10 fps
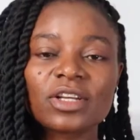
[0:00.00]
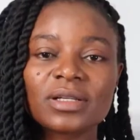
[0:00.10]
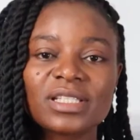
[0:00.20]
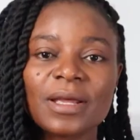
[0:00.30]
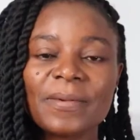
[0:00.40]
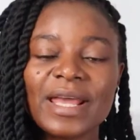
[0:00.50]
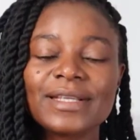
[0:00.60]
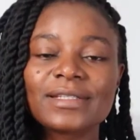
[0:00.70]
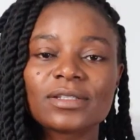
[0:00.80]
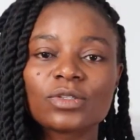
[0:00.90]
top tip
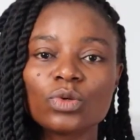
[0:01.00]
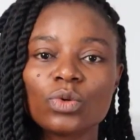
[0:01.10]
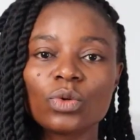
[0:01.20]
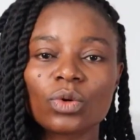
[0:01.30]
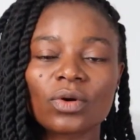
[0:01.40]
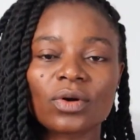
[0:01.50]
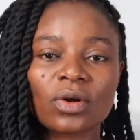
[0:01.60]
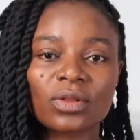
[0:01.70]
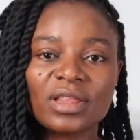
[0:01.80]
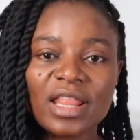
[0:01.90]
is to
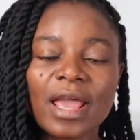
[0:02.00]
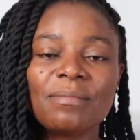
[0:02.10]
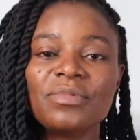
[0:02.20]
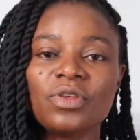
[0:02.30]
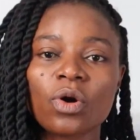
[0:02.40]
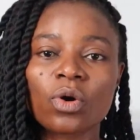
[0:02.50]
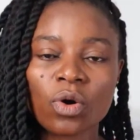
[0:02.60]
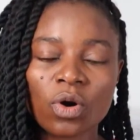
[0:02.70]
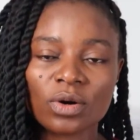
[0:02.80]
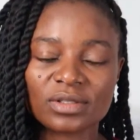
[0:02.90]
name your
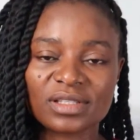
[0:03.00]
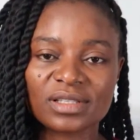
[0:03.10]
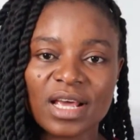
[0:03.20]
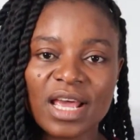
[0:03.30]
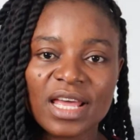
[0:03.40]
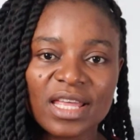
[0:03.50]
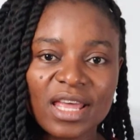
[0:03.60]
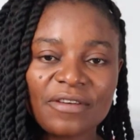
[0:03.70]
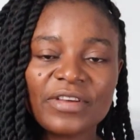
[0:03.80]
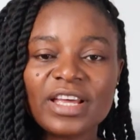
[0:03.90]
cohorts.
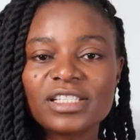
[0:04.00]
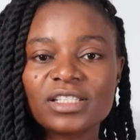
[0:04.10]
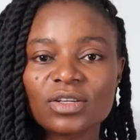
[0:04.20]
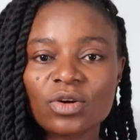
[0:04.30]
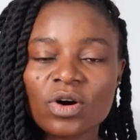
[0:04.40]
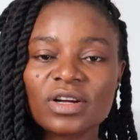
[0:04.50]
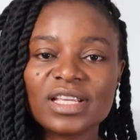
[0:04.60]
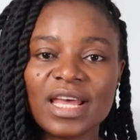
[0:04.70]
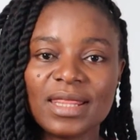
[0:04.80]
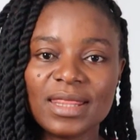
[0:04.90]
Give each
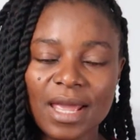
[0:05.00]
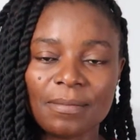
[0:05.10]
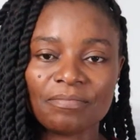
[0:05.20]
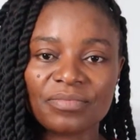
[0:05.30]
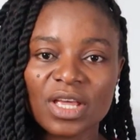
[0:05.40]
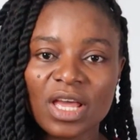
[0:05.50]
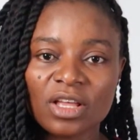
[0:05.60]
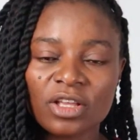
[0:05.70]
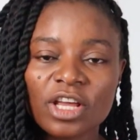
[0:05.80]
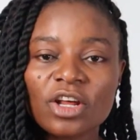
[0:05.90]
cohort a name
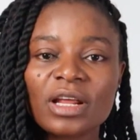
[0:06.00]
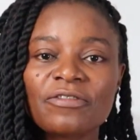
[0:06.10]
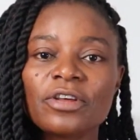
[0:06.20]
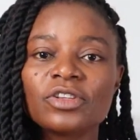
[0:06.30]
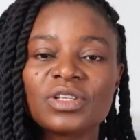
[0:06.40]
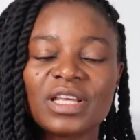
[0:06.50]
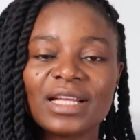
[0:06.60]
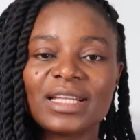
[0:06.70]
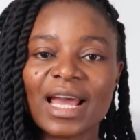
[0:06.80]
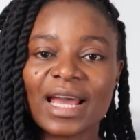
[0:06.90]
in order for you to
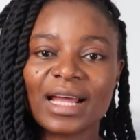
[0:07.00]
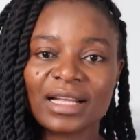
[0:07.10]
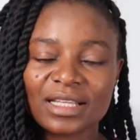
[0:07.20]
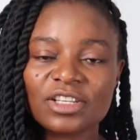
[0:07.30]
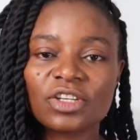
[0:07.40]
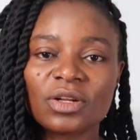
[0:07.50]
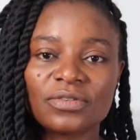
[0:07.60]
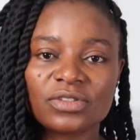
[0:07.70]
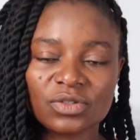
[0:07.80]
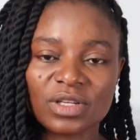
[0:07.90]
get the attention
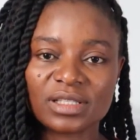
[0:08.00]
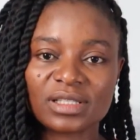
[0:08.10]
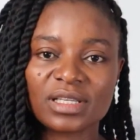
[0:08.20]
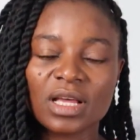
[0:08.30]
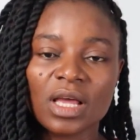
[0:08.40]
of students.